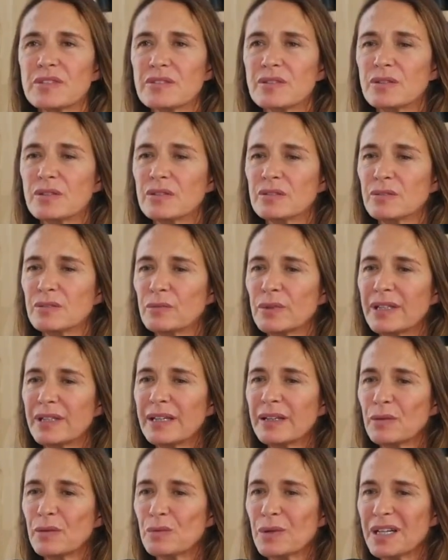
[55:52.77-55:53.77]
So when
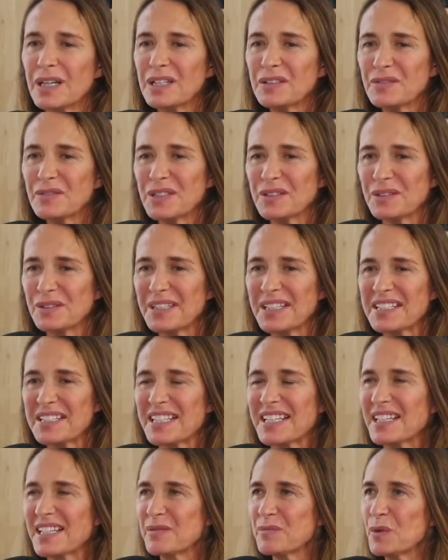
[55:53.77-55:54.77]
I arrived here
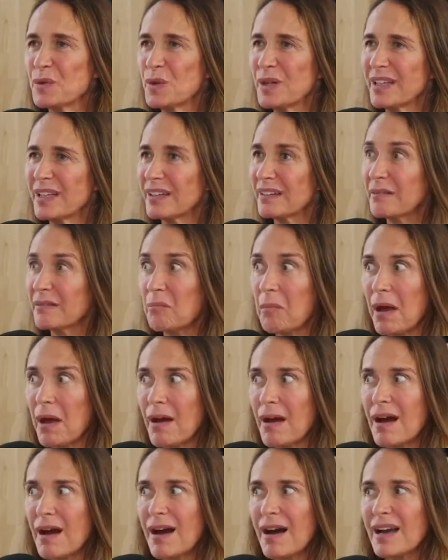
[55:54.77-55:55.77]
yesterday morning,
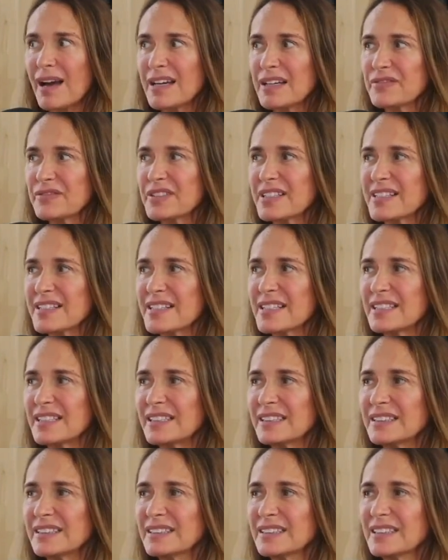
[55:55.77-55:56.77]
I have to
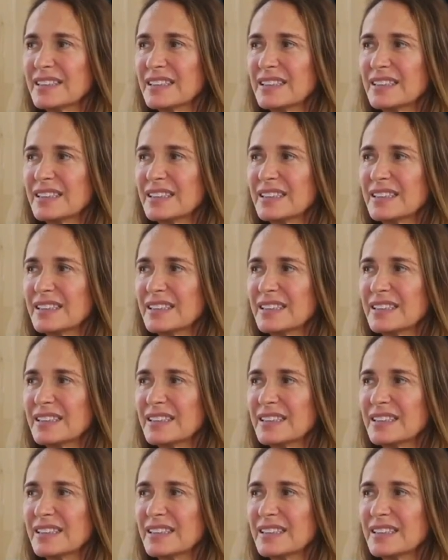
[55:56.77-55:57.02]
say,